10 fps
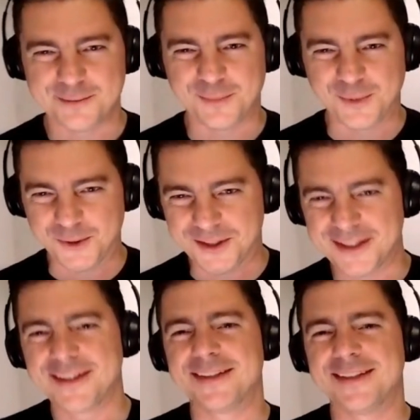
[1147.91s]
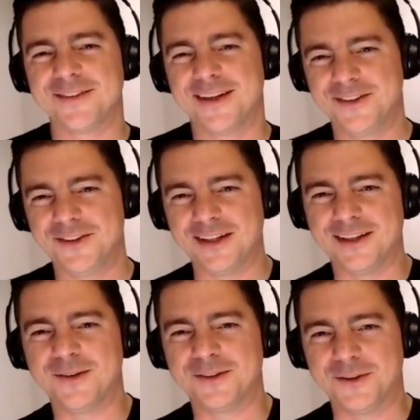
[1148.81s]
more now that you can
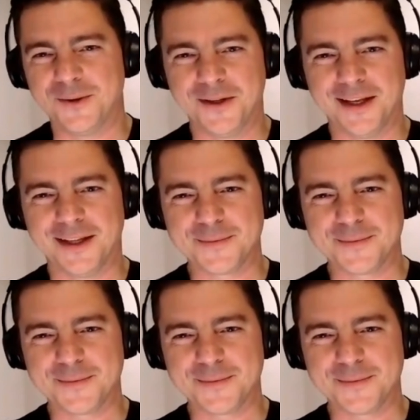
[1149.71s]
go on the road again.